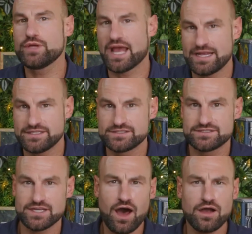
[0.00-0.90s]
case
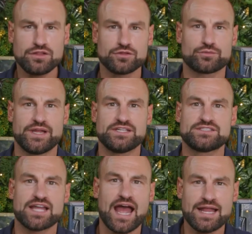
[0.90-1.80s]
to hug the
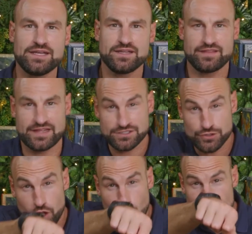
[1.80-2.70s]
wrist, and there's
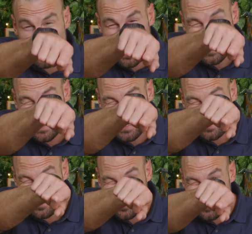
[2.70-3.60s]
no break
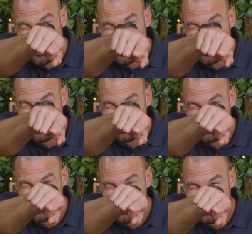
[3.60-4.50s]
in the curve.